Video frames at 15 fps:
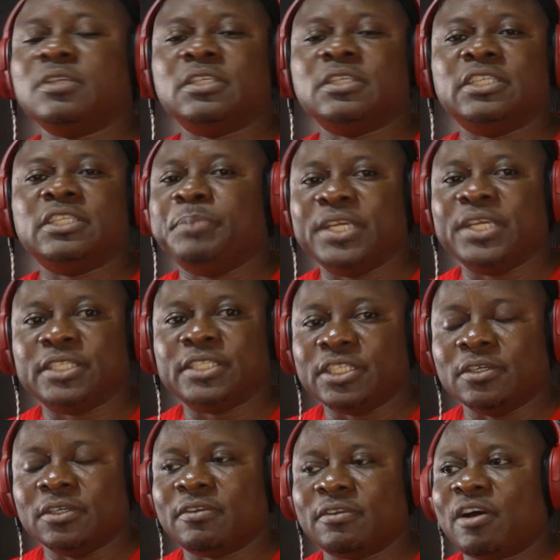the big
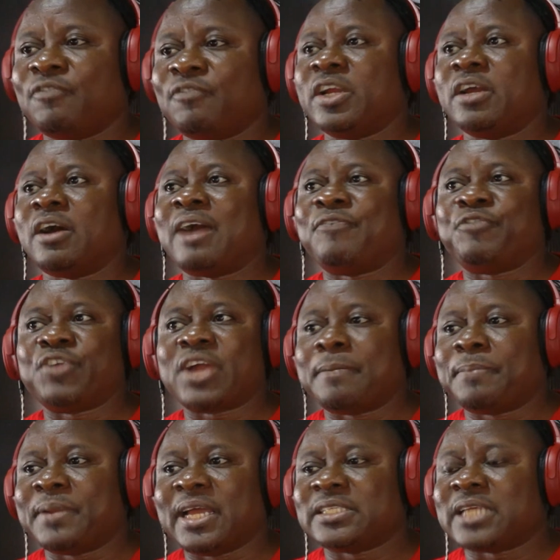deal of African
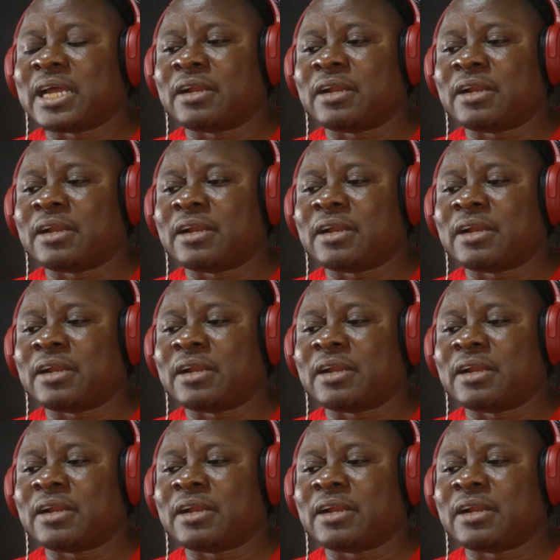players